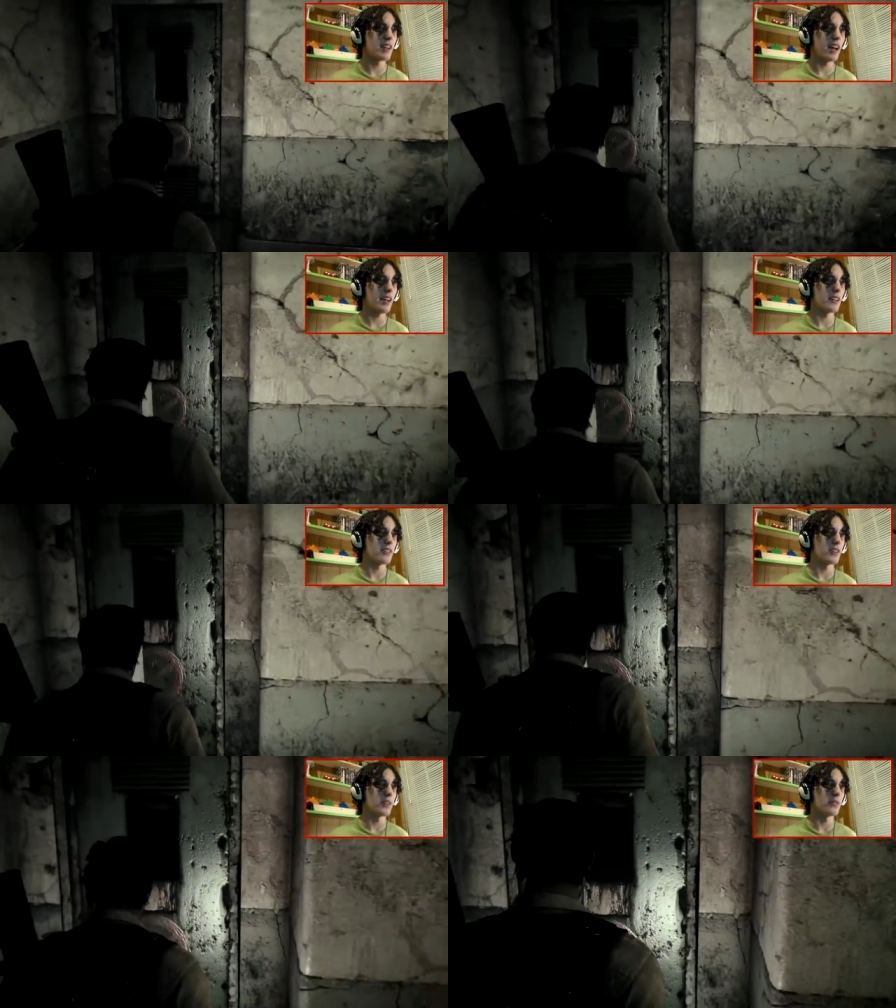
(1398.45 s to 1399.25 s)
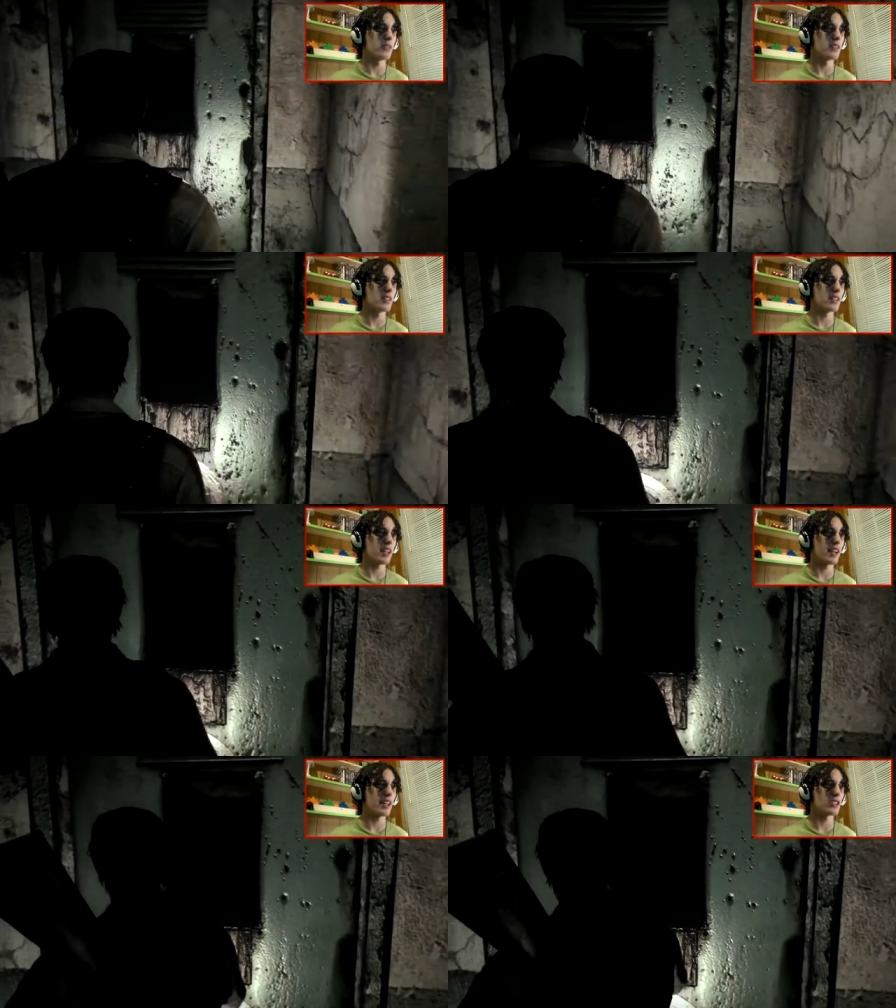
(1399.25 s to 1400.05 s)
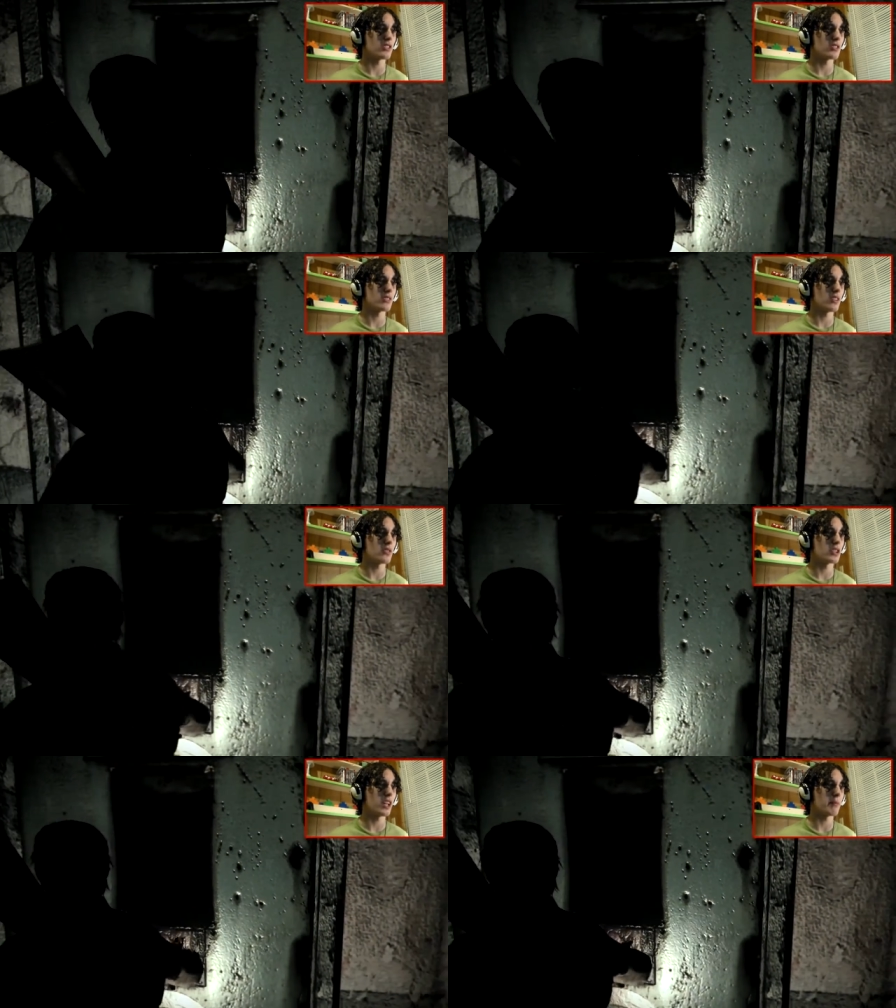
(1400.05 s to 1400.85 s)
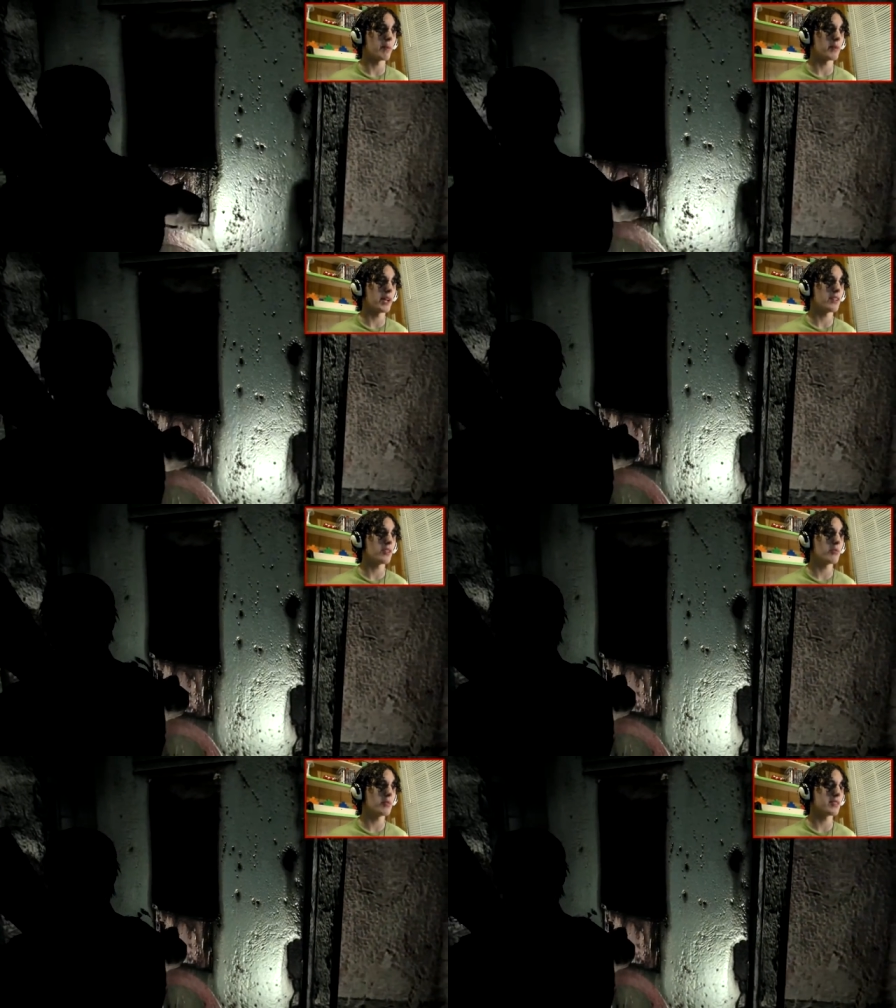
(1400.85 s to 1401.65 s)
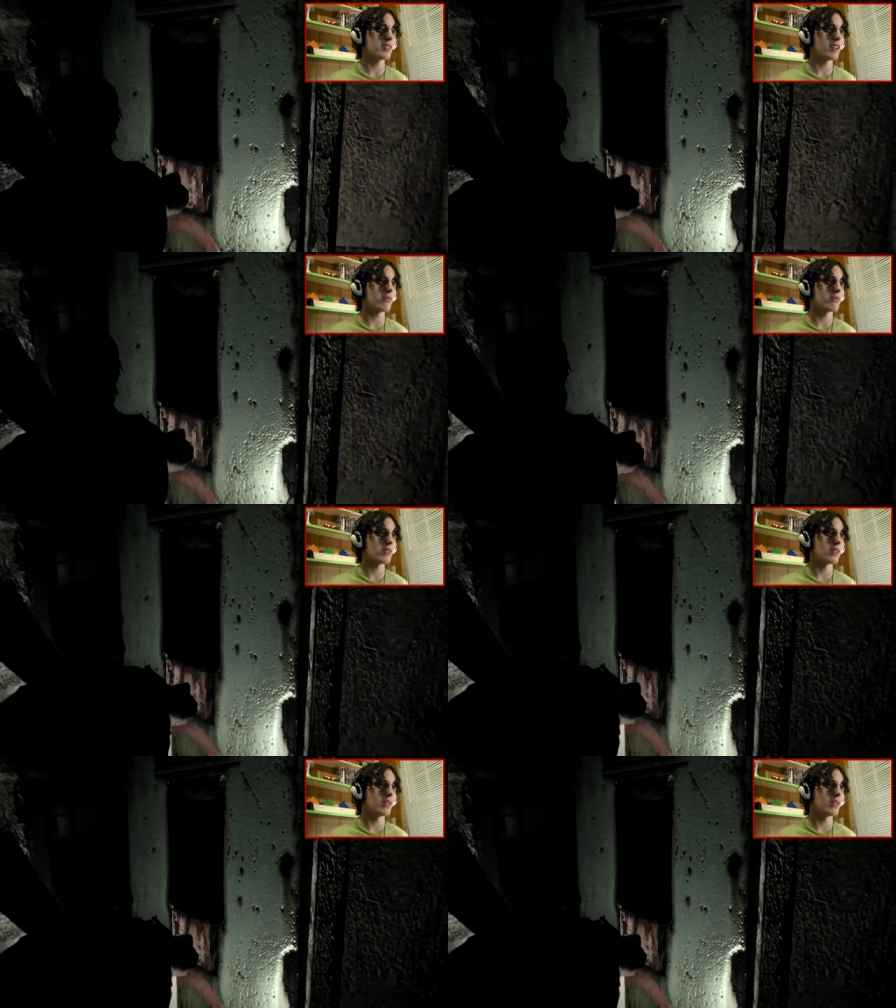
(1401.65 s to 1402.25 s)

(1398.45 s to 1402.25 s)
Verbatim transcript: I don't know. Can I just go check my brain goop and stuff?